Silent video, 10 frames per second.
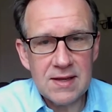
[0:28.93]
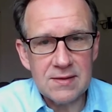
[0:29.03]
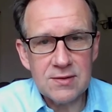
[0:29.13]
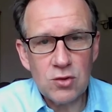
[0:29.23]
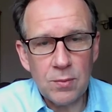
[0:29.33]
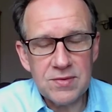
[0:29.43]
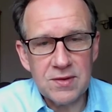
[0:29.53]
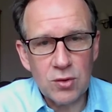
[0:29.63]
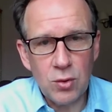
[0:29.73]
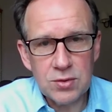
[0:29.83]
It stops
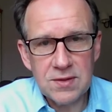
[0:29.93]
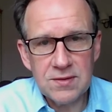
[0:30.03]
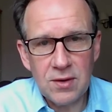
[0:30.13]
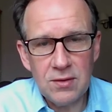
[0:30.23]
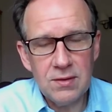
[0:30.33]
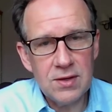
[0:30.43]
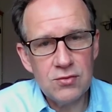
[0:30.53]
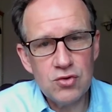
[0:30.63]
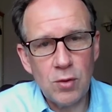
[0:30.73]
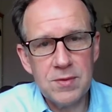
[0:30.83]
the cortisol
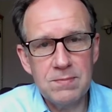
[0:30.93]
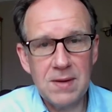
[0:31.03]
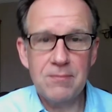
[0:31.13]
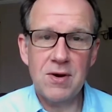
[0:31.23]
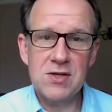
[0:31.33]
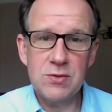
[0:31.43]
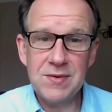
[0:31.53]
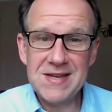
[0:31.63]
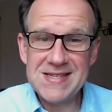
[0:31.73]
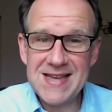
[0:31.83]
and drops blood pressure
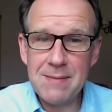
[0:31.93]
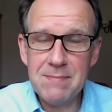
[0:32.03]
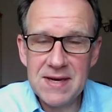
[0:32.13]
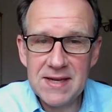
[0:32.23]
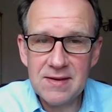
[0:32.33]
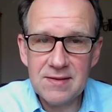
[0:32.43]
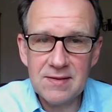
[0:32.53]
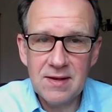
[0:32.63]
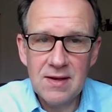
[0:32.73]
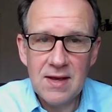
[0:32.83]
within 10 minutes.